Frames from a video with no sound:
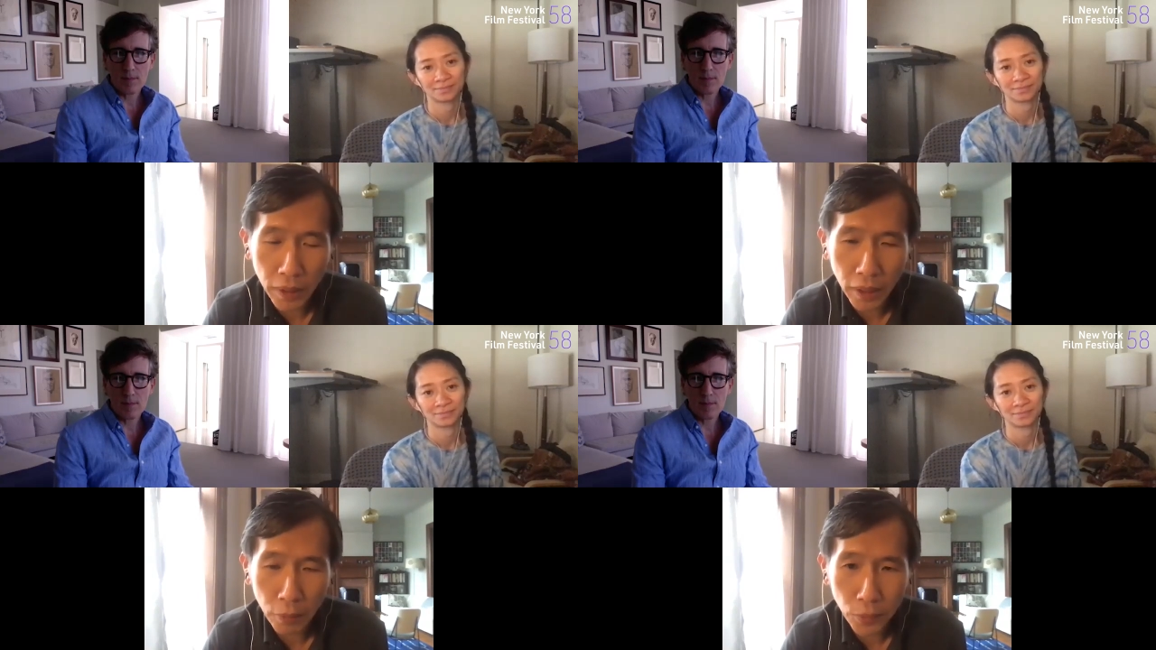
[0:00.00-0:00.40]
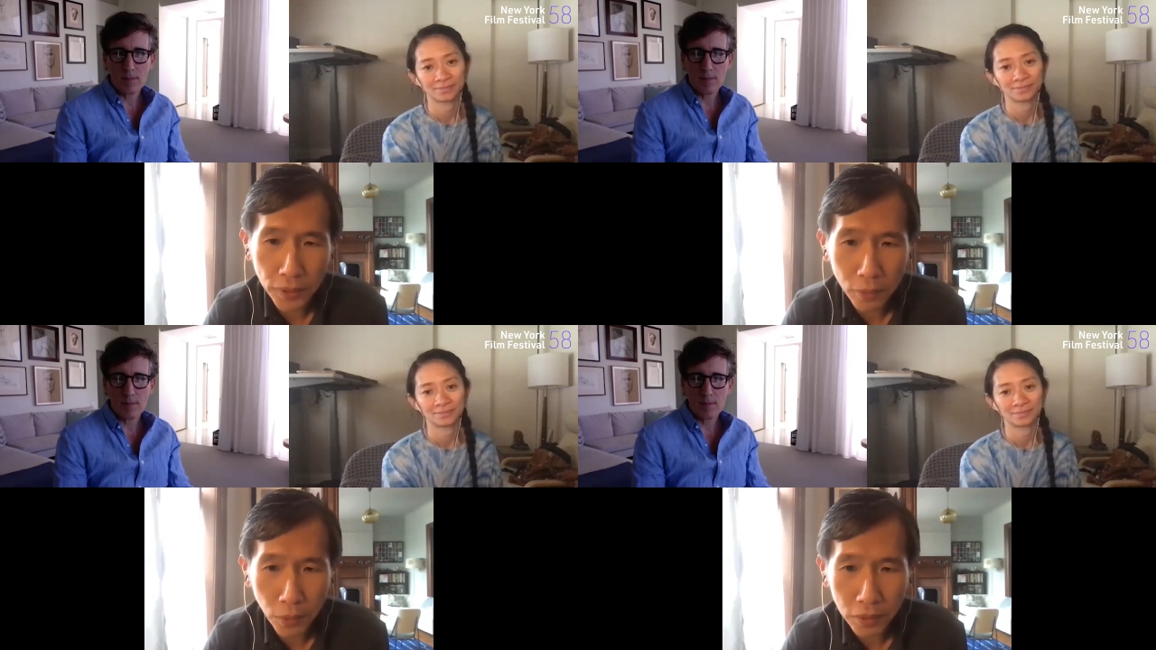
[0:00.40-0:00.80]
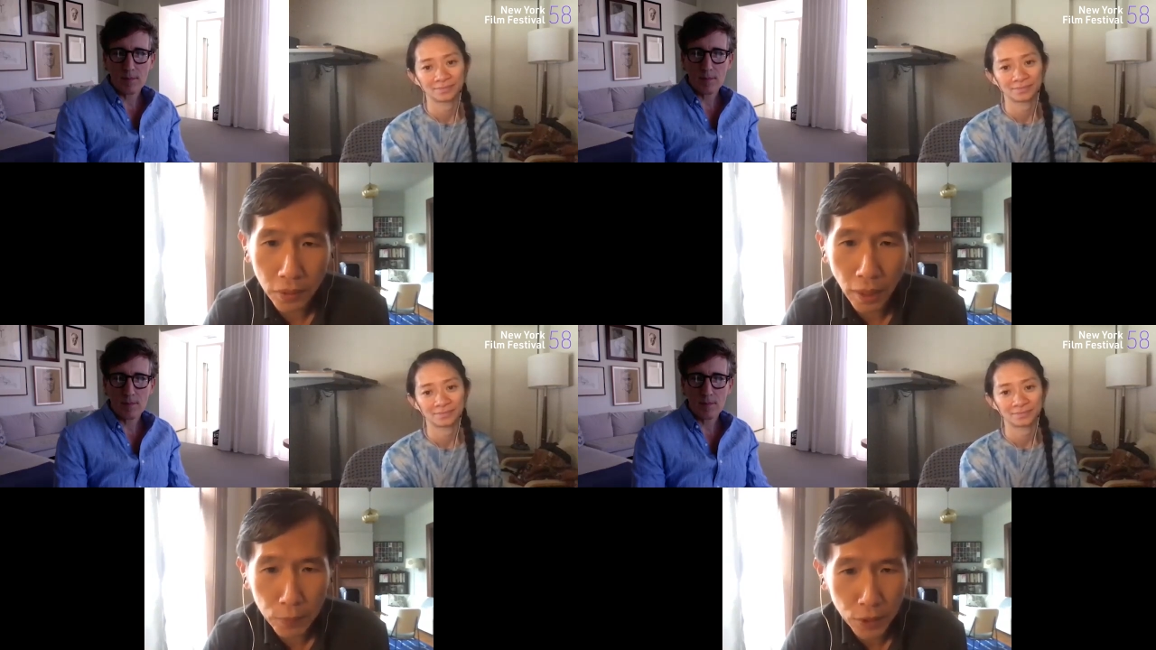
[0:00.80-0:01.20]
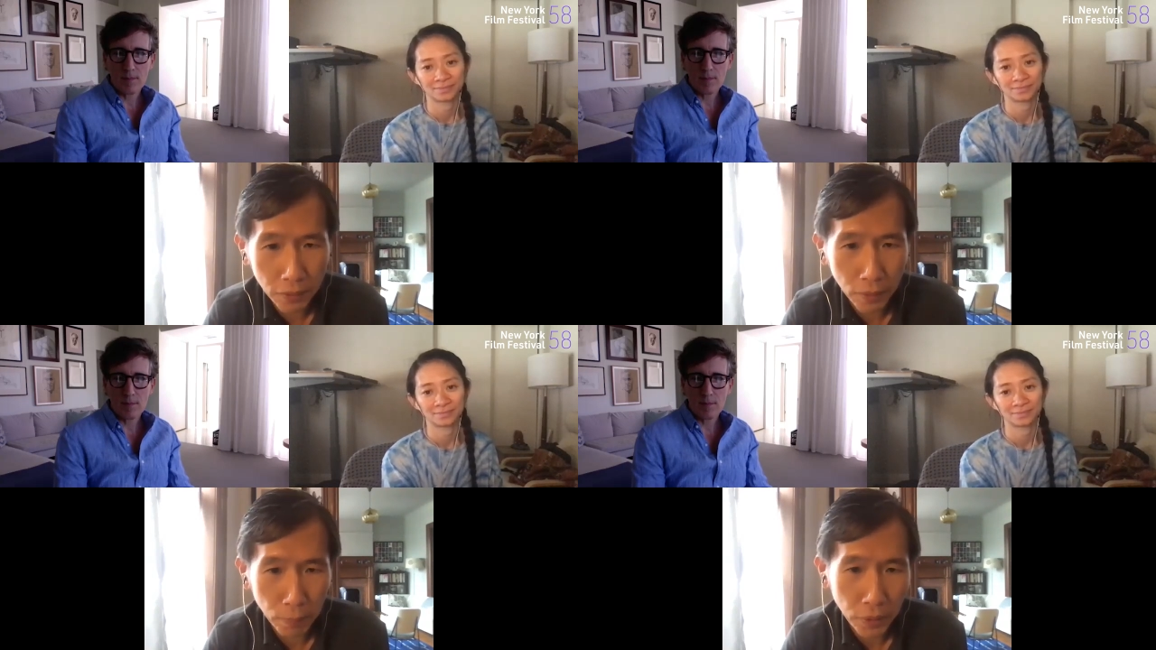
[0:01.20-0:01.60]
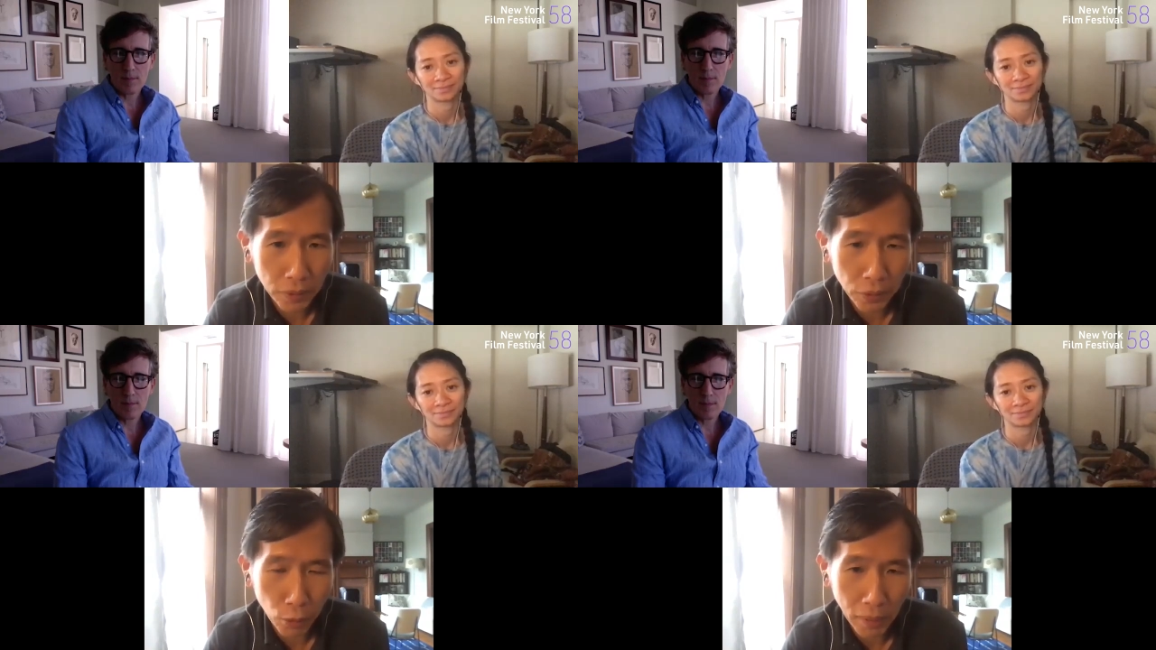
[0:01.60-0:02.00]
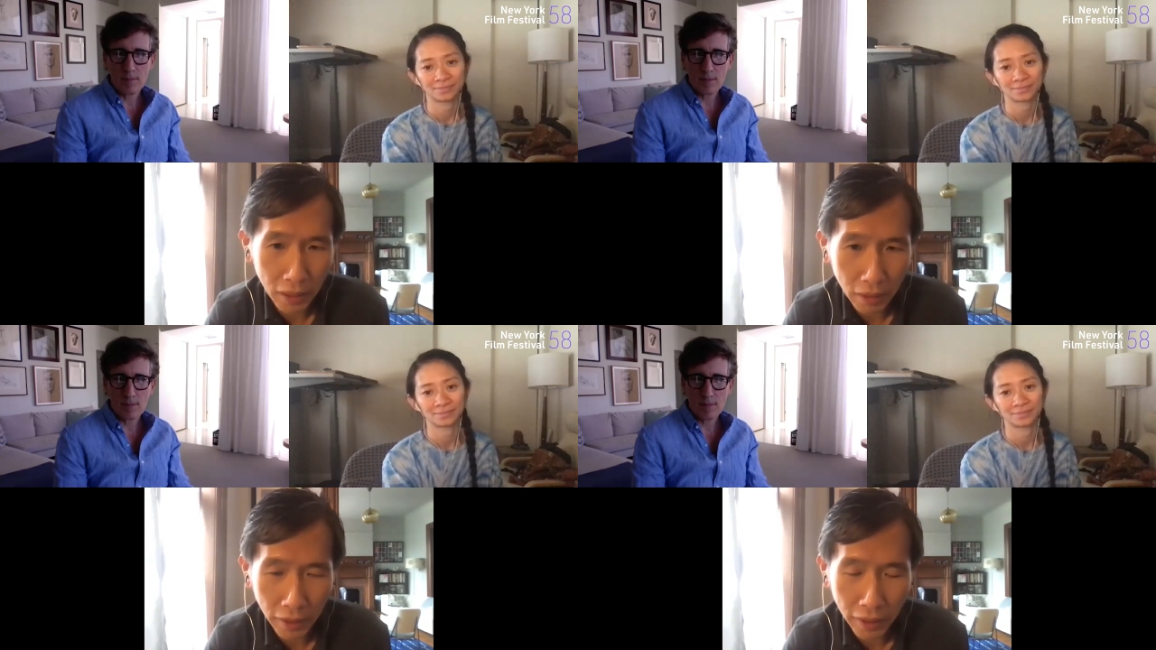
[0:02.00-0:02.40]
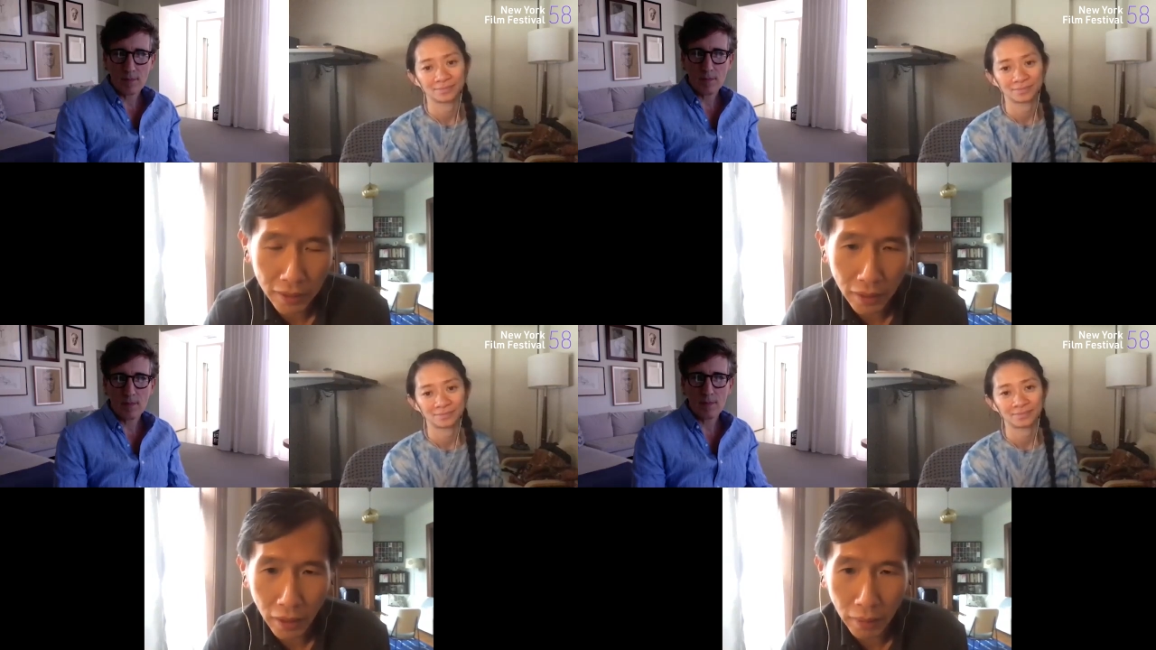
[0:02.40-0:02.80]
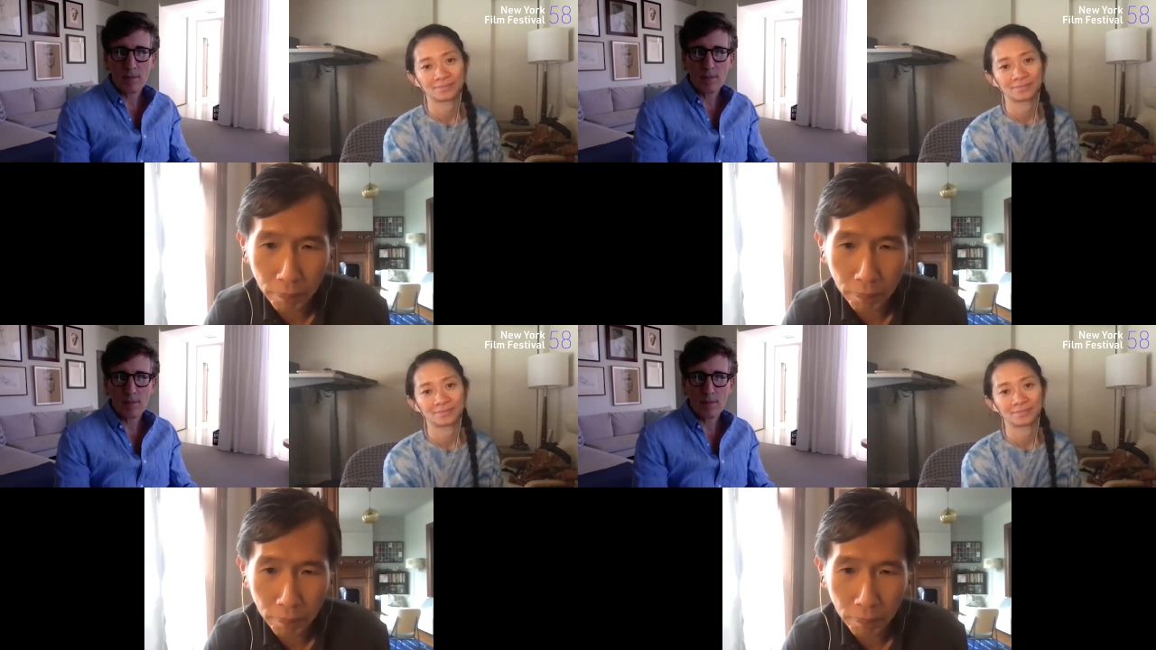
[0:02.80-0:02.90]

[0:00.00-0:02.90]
Speaker 1: uh, was the one who optioned the book Nomadland um,